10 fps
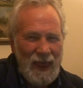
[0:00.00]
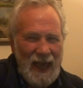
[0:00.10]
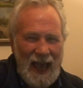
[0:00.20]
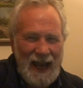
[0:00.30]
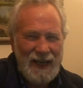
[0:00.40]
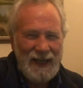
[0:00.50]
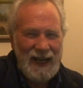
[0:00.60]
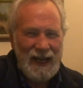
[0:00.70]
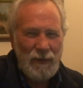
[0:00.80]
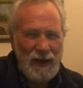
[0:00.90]
How can
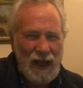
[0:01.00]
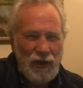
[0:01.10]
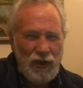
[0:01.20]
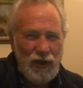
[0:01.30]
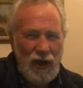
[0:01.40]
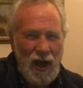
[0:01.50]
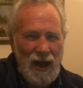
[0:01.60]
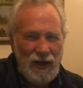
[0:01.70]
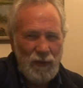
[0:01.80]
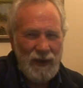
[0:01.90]
anyone else
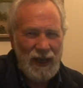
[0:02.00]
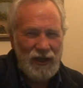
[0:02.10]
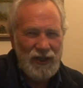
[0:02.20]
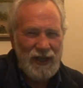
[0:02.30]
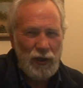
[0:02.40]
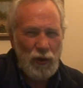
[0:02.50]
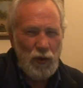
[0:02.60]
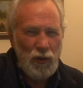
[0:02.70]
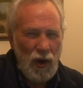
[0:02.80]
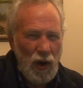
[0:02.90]
deny it when they see
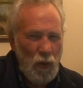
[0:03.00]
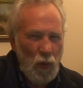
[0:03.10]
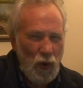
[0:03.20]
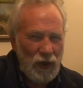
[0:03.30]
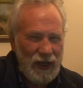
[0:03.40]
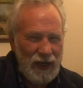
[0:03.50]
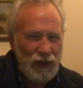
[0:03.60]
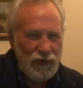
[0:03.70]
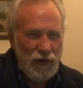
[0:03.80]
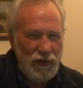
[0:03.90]
you walking
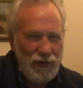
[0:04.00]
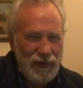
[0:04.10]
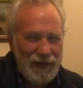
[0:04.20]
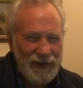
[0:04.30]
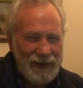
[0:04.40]
in truth?